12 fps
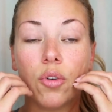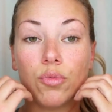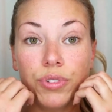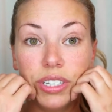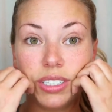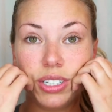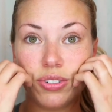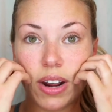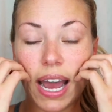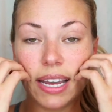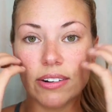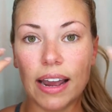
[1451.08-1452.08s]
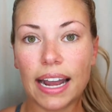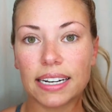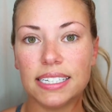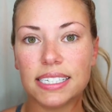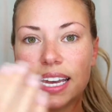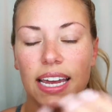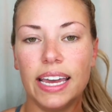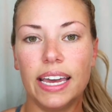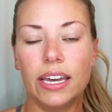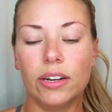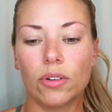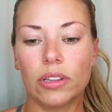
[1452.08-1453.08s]
really dry, cracked
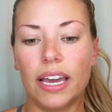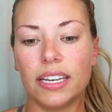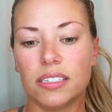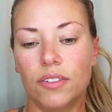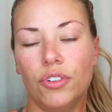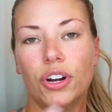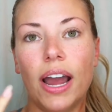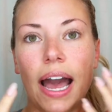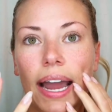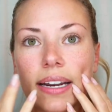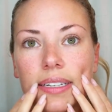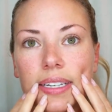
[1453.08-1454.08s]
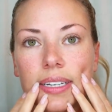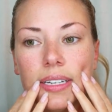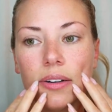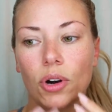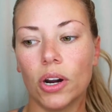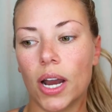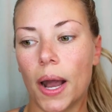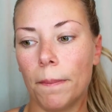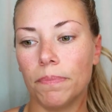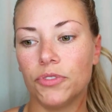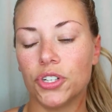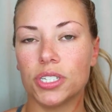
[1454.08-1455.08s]
skin or like severe acne or
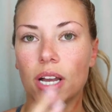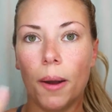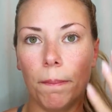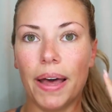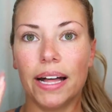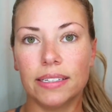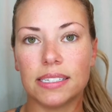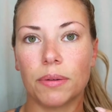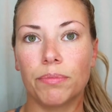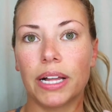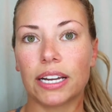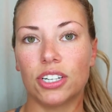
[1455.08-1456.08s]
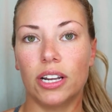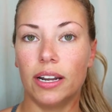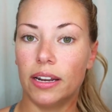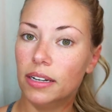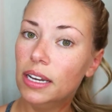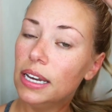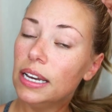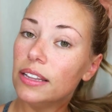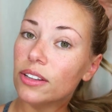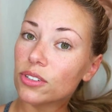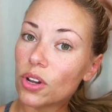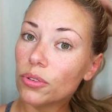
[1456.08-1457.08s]
just unbalanced complexion. And
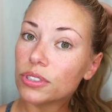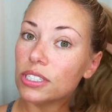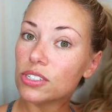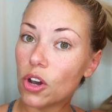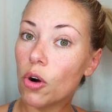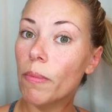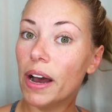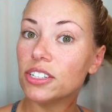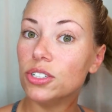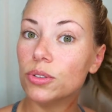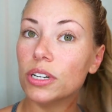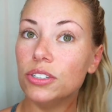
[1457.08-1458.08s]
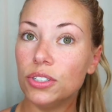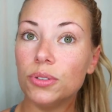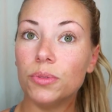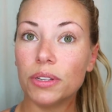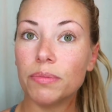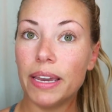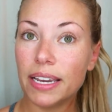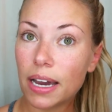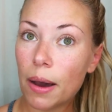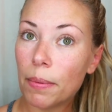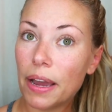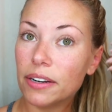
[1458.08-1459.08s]
there's only so much you can do with
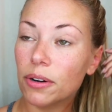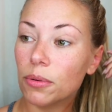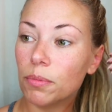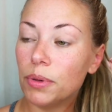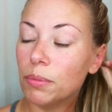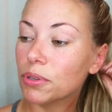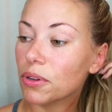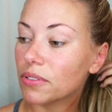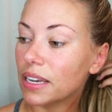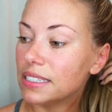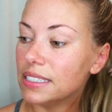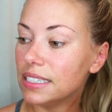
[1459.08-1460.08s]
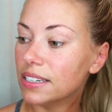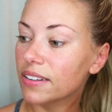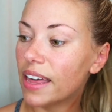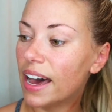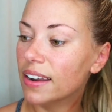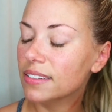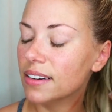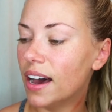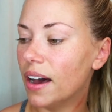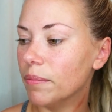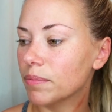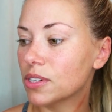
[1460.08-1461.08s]
makeup. I know people don't like to hear that
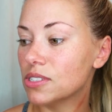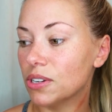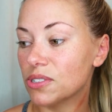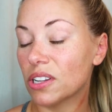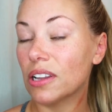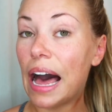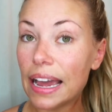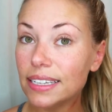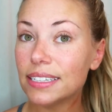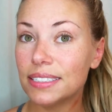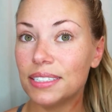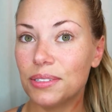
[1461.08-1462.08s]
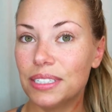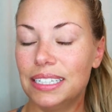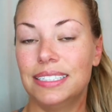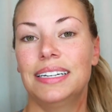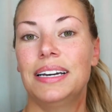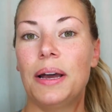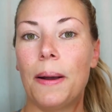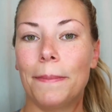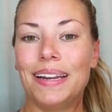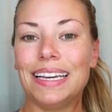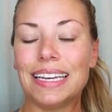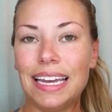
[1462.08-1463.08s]
because there's a lot you can do with it,
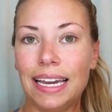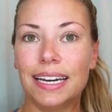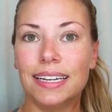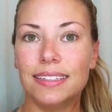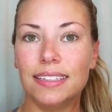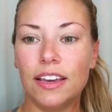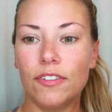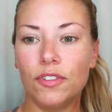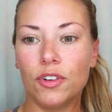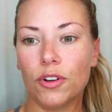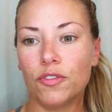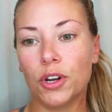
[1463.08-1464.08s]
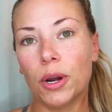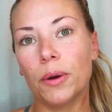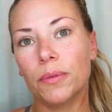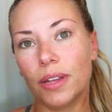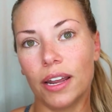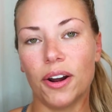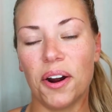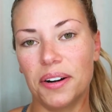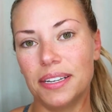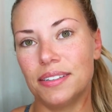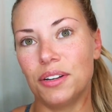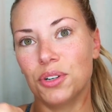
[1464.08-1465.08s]
but it can't. If you're an
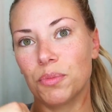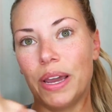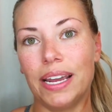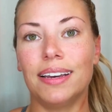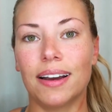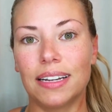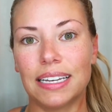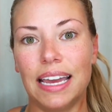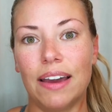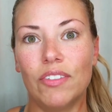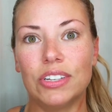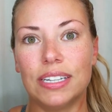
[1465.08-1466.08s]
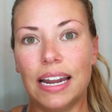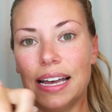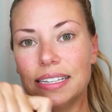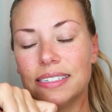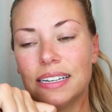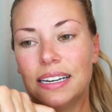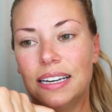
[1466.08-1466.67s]
artist and you're painting on a canvas that has,